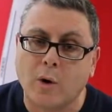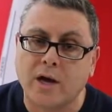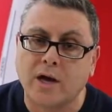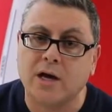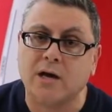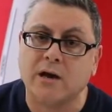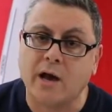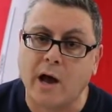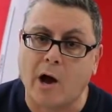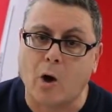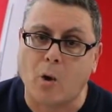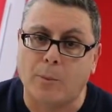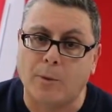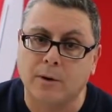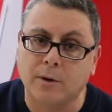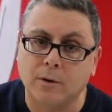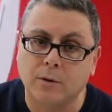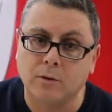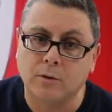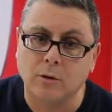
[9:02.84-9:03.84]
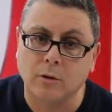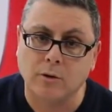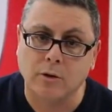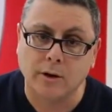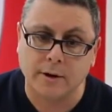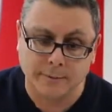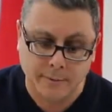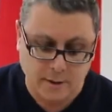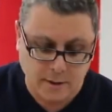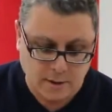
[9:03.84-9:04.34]
We're here to help. All
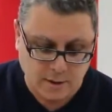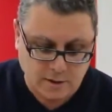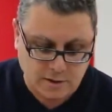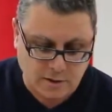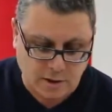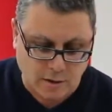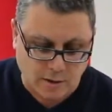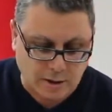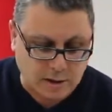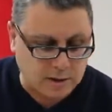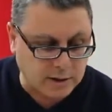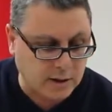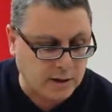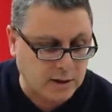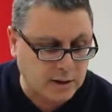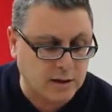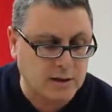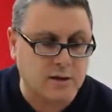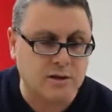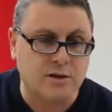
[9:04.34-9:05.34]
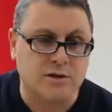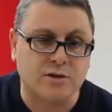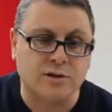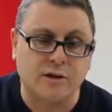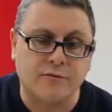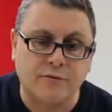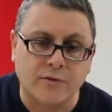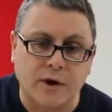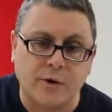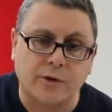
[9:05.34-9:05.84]
right? So cleaning is
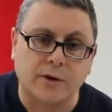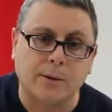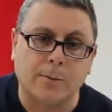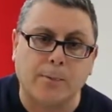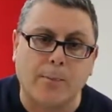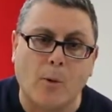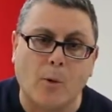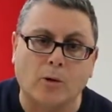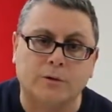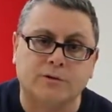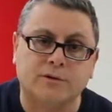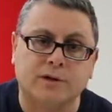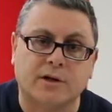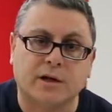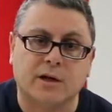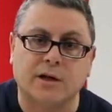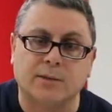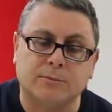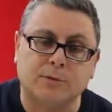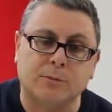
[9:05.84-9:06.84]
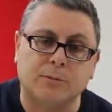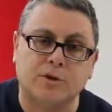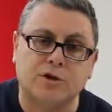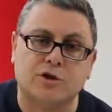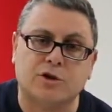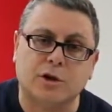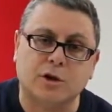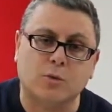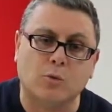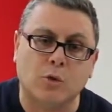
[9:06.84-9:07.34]
very important to keep the
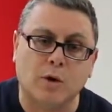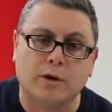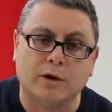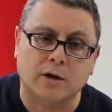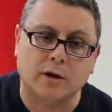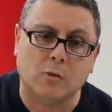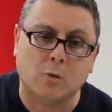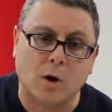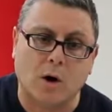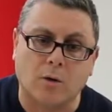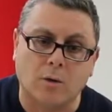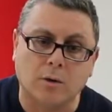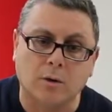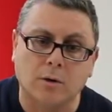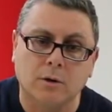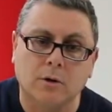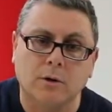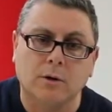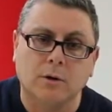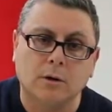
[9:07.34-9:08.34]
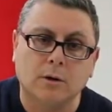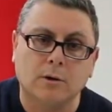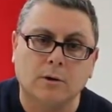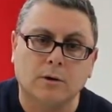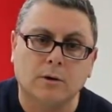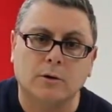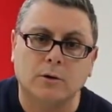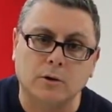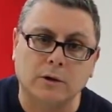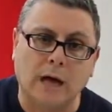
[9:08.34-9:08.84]
machine working well.
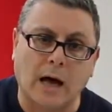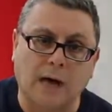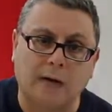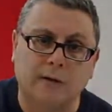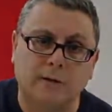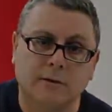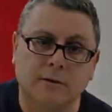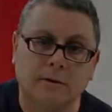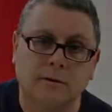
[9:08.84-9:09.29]
Good luck.